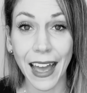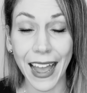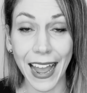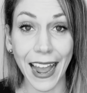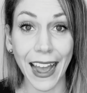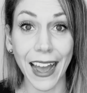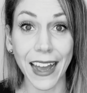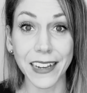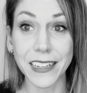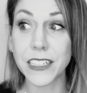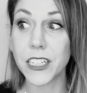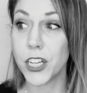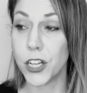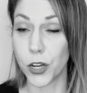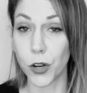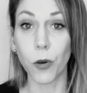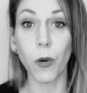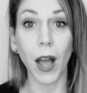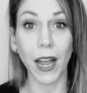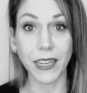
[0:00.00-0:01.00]
and, you
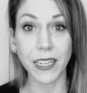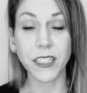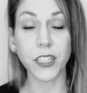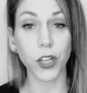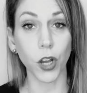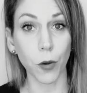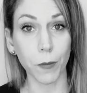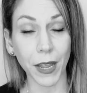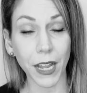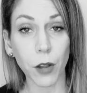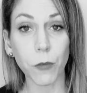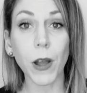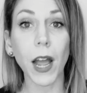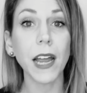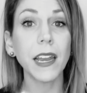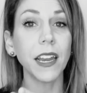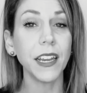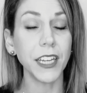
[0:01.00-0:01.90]
know, I need to go make it right.